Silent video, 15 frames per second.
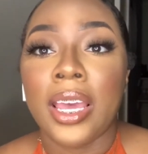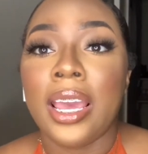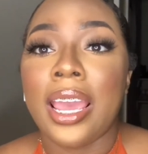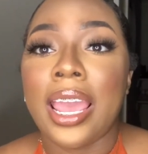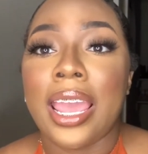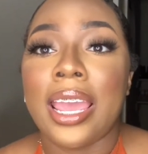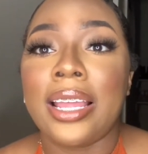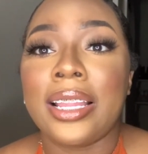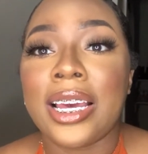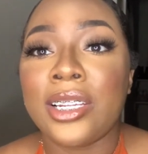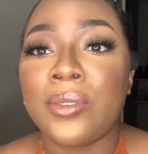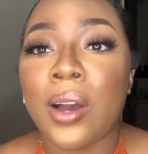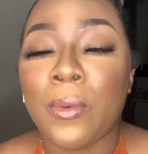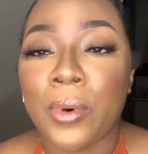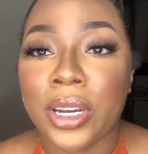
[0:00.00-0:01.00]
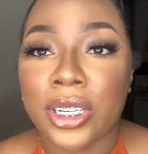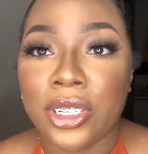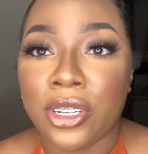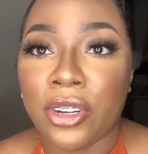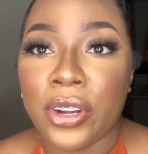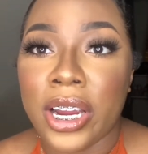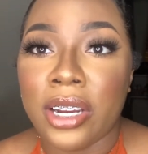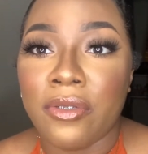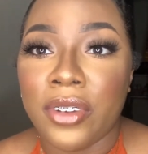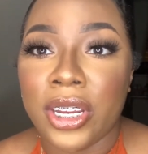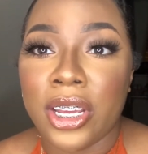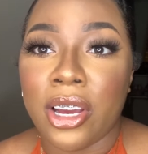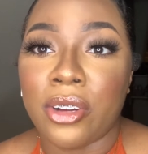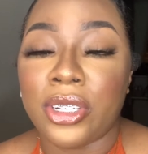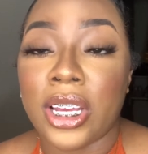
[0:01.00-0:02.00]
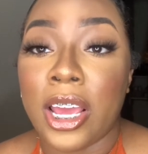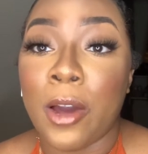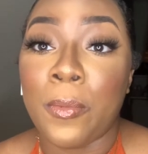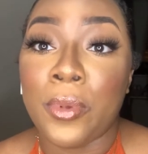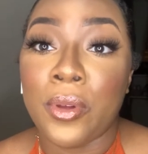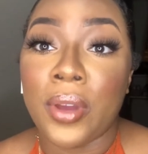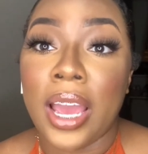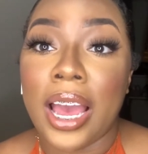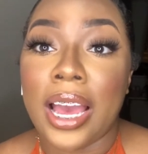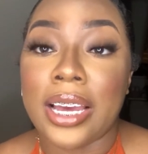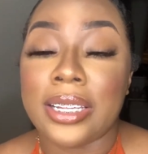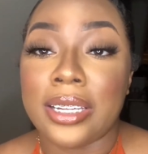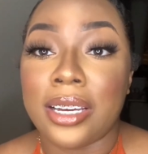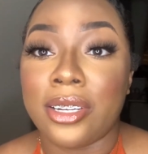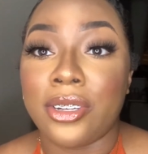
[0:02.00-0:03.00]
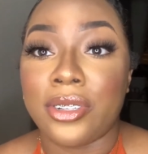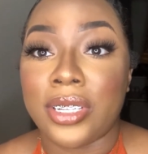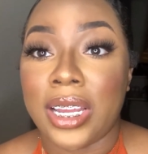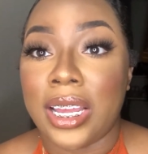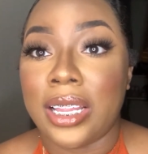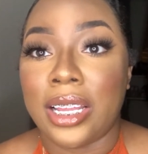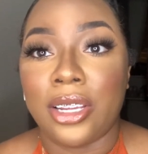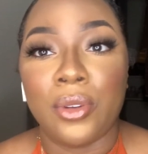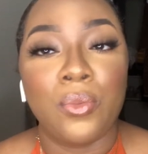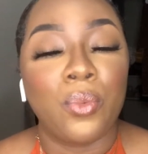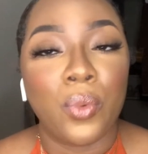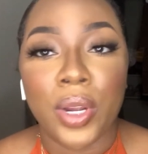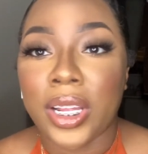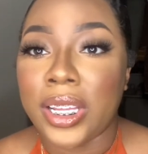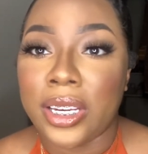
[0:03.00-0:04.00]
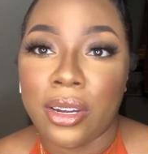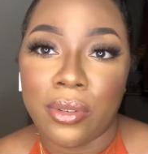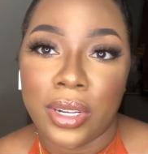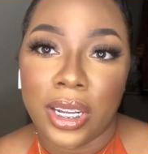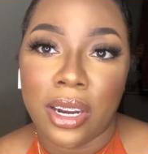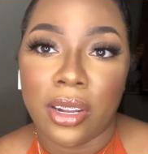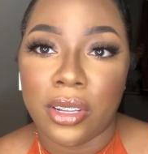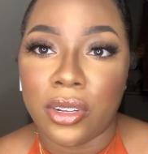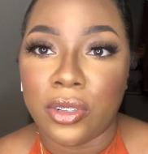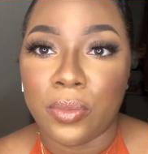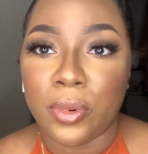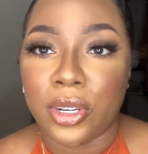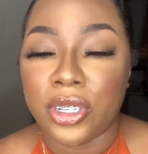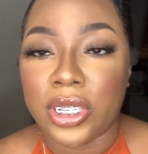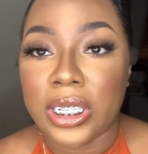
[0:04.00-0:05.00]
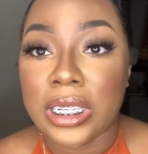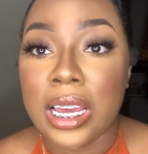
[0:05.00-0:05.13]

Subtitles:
And that's why I wanted to create a video to help you guys understand that you really don't need all those brushes.